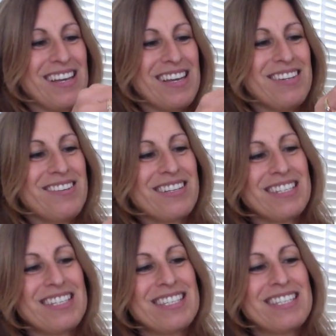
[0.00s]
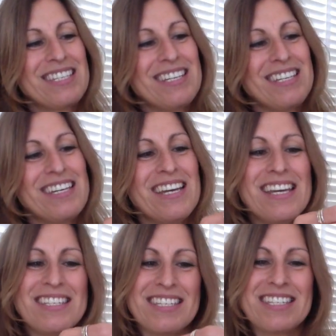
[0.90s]
And you can see
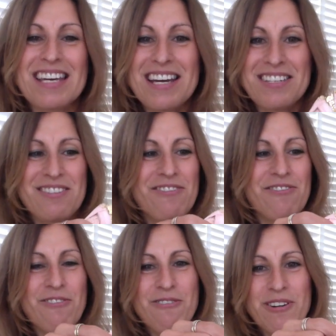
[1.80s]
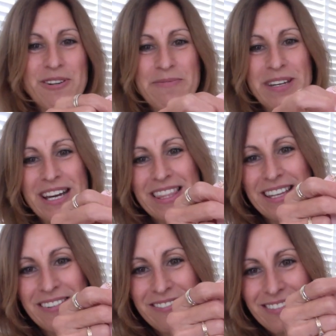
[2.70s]
it's a size 4, but I
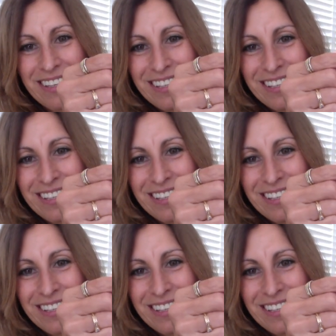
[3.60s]
love